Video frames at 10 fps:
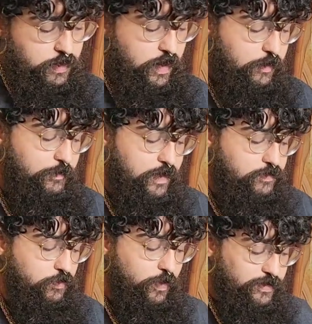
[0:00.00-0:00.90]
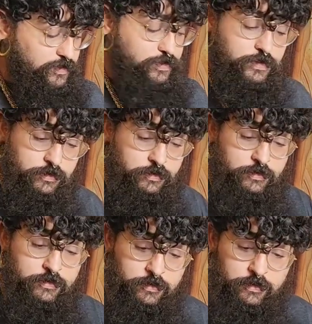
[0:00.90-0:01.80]
I am not quite sure.
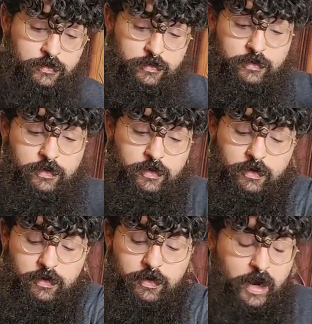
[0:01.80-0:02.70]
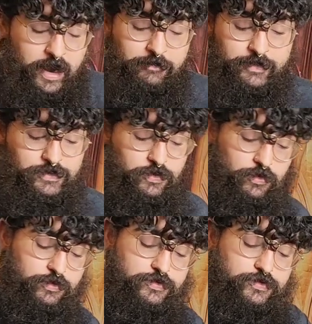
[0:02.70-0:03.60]
I have been
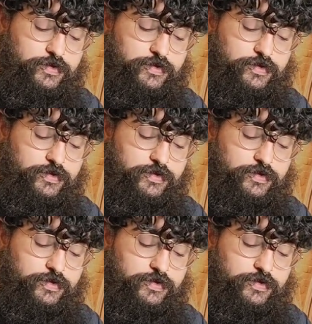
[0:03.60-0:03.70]
told to